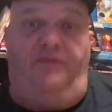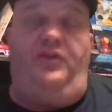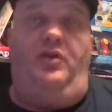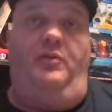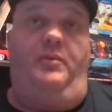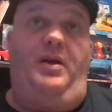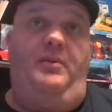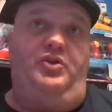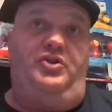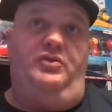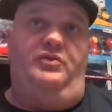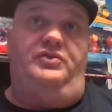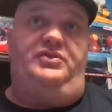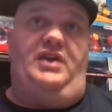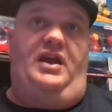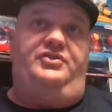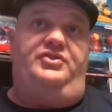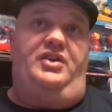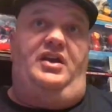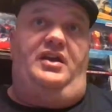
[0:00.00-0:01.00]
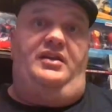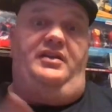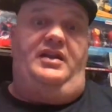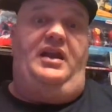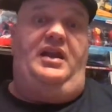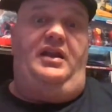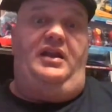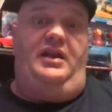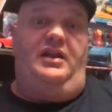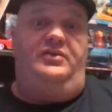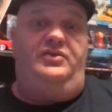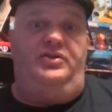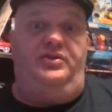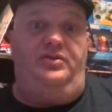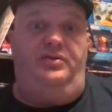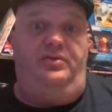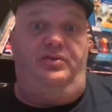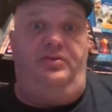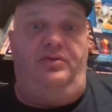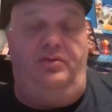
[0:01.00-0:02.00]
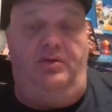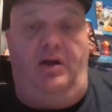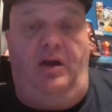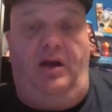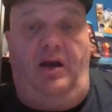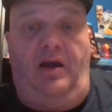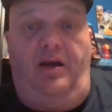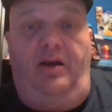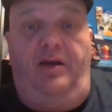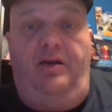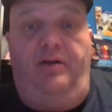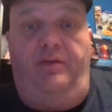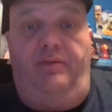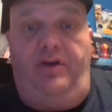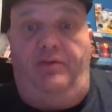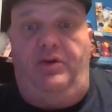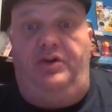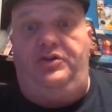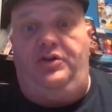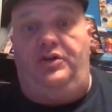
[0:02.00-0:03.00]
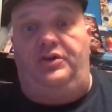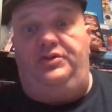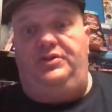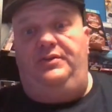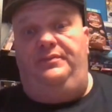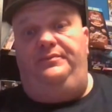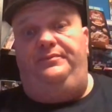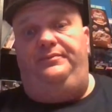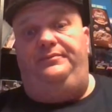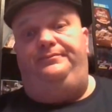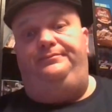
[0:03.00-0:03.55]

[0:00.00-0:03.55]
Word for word: If you remember, she was actually a nanny to uh, Reed Richards.